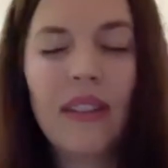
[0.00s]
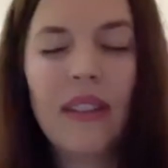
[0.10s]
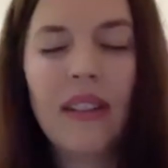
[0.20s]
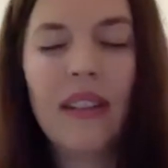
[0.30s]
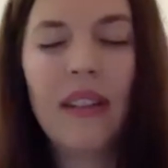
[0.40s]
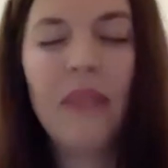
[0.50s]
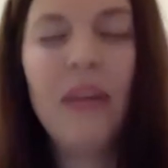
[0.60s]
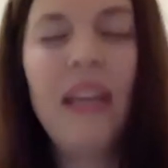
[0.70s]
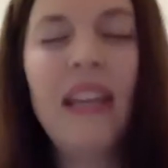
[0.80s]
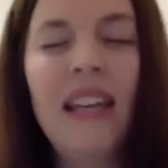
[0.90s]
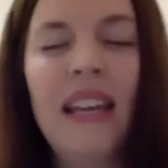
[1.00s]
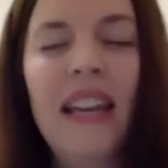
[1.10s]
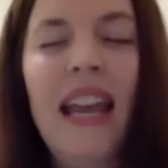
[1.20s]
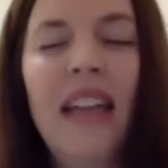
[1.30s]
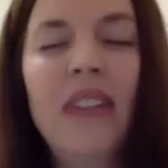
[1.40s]
And we
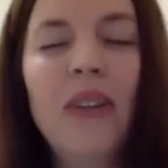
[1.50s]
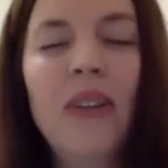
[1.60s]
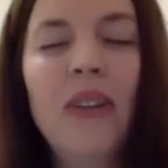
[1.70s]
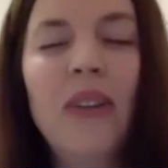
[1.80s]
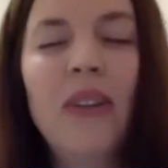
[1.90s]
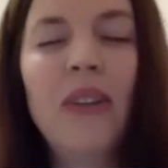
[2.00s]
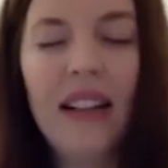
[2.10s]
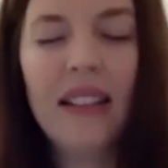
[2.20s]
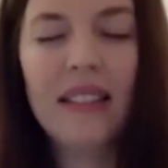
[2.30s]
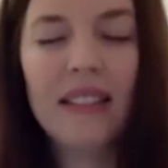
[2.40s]
connect to our hearts.